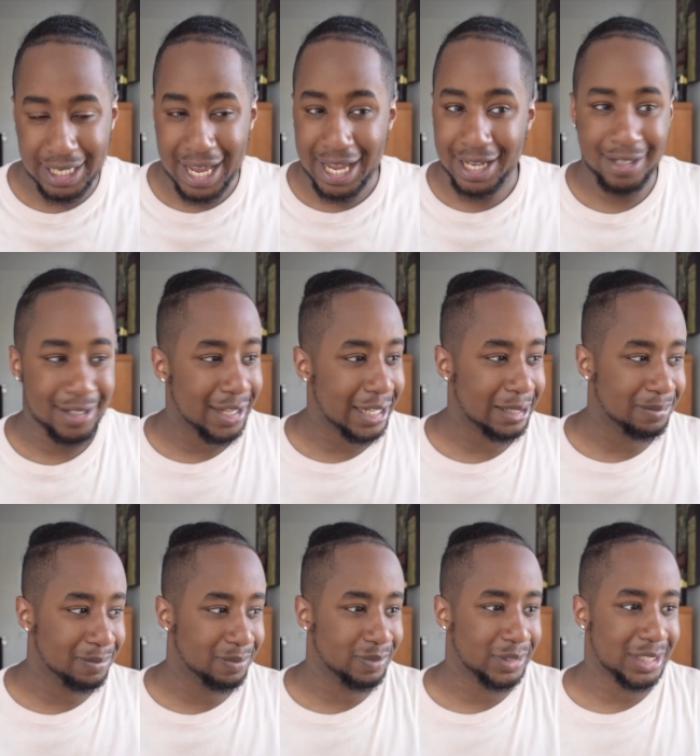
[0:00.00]
like,
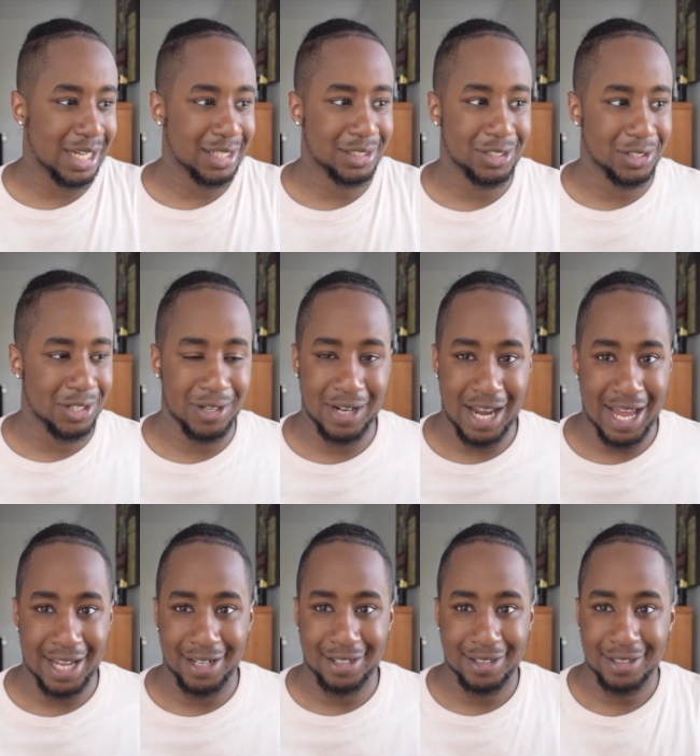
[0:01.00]
um, just, you know,
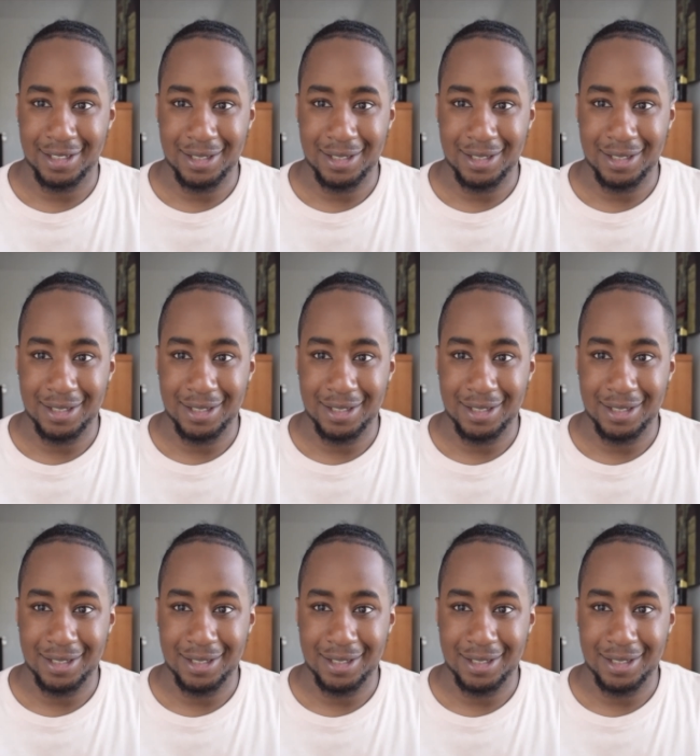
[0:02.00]
like,